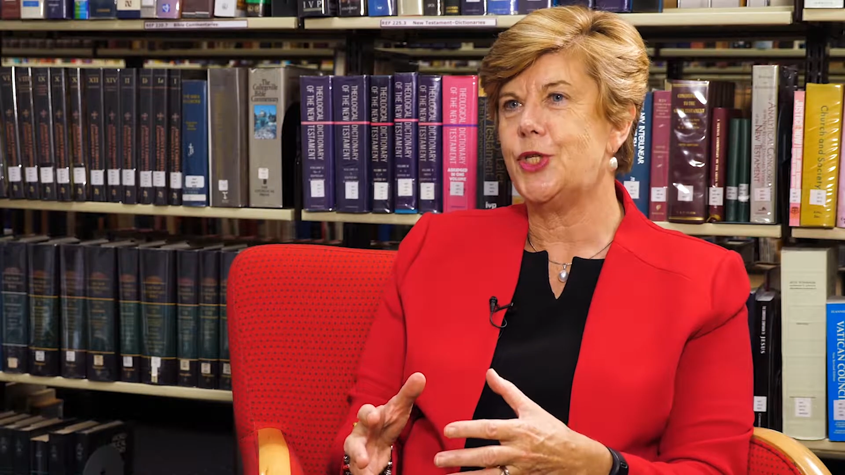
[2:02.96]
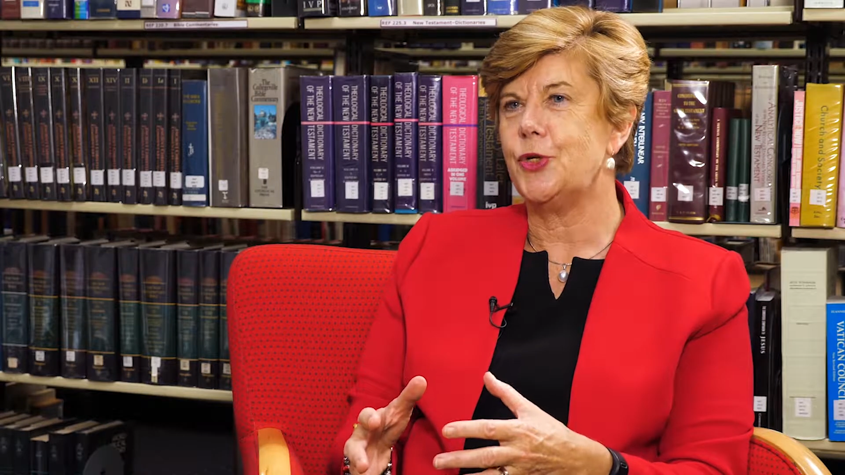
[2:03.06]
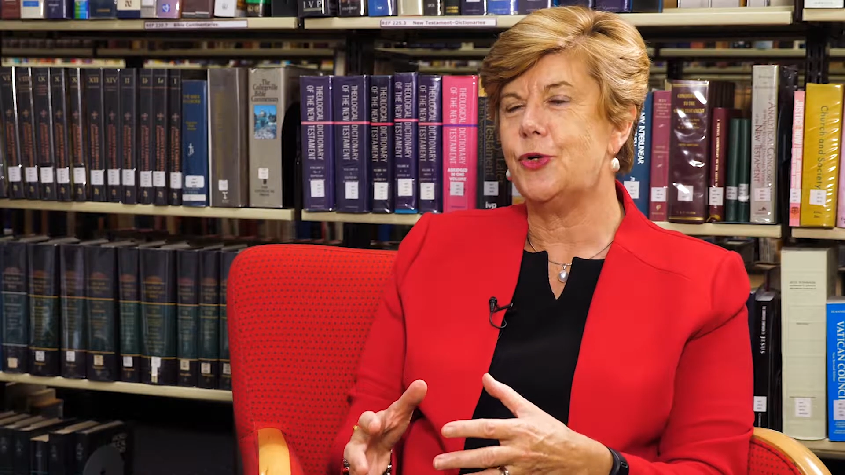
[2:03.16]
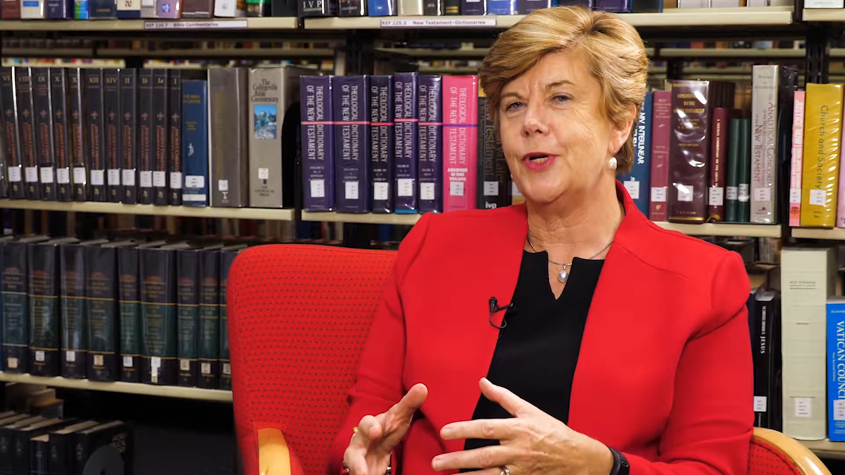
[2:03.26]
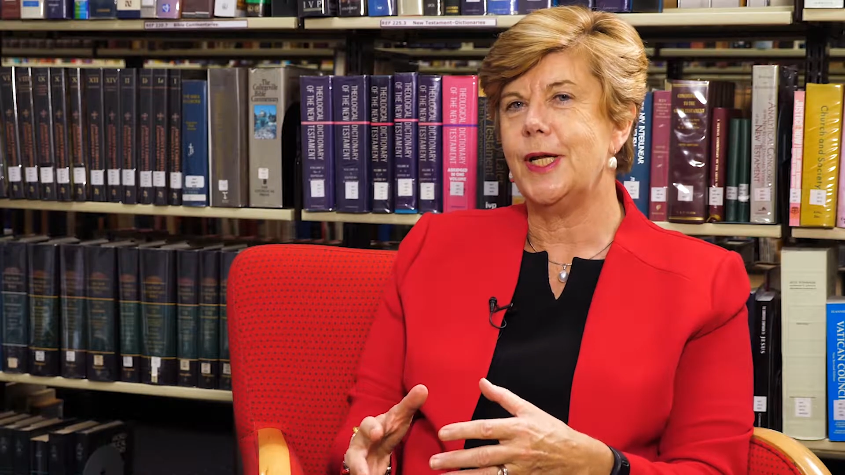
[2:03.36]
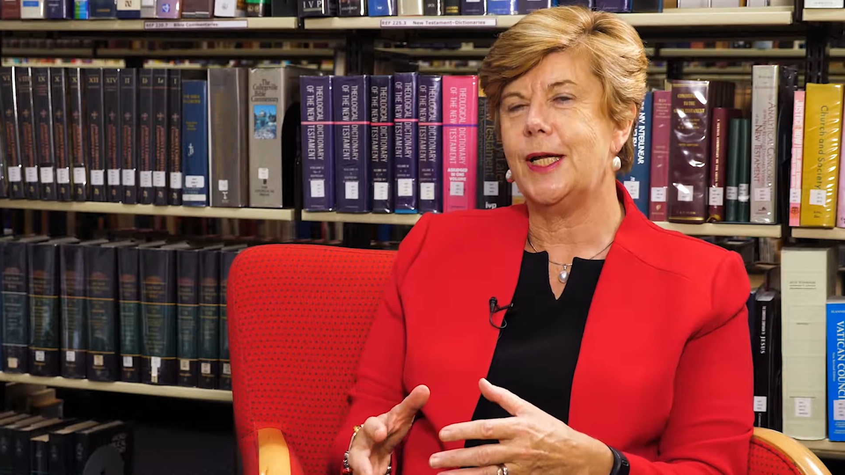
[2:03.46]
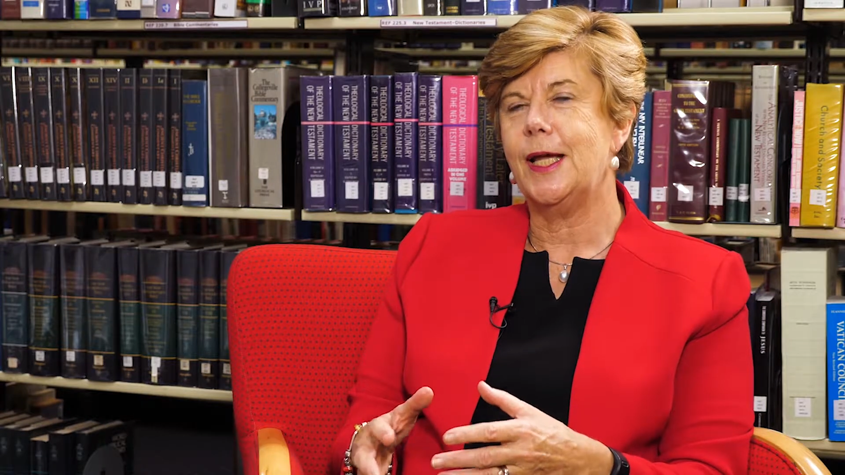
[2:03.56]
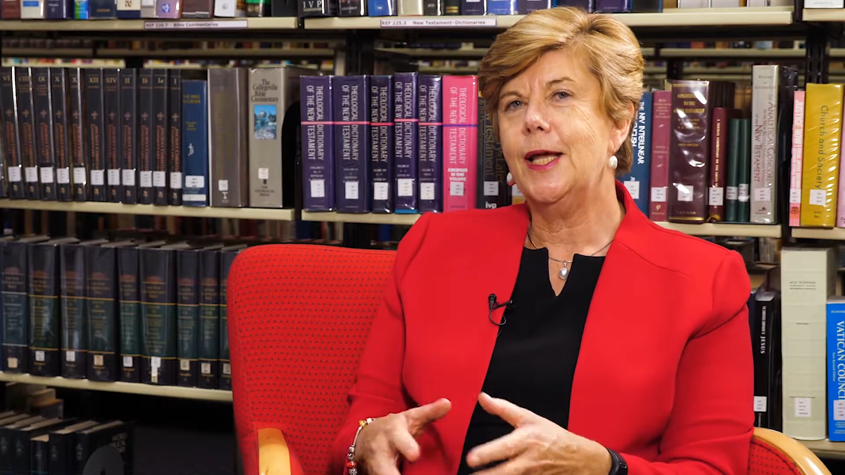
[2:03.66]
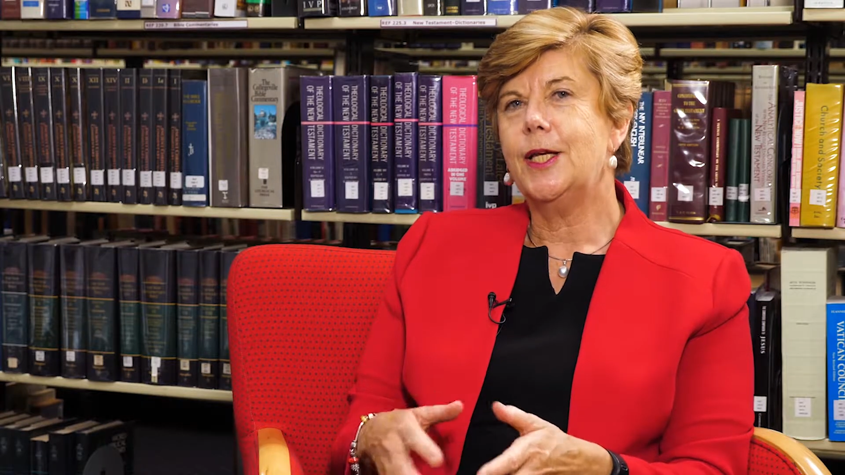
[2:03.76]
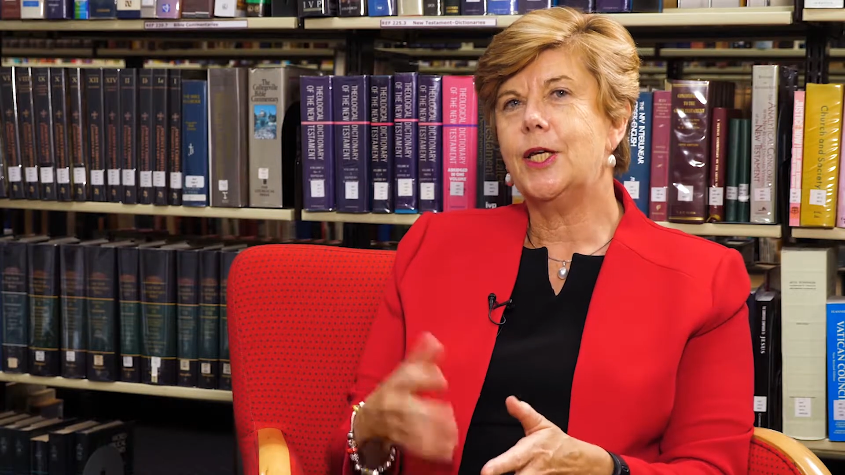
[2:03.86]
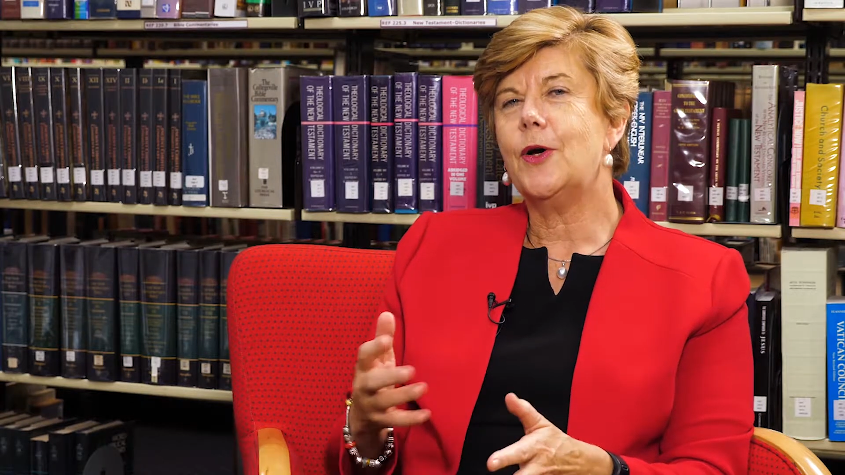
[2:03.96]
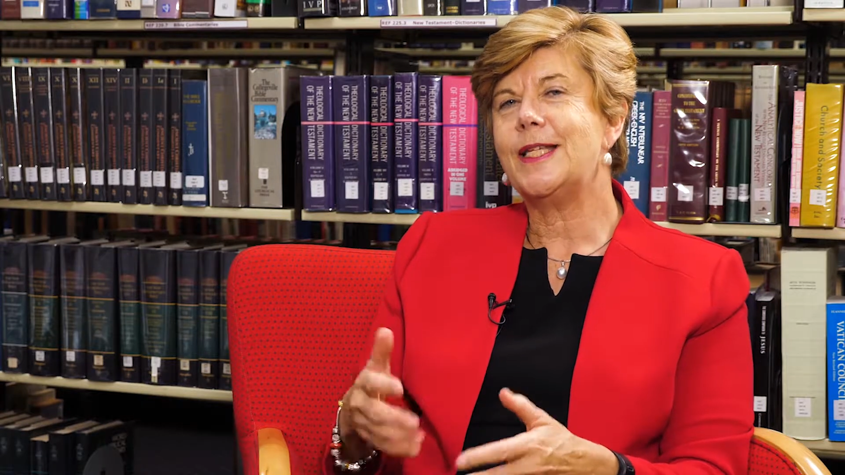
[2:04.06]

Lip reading: story. I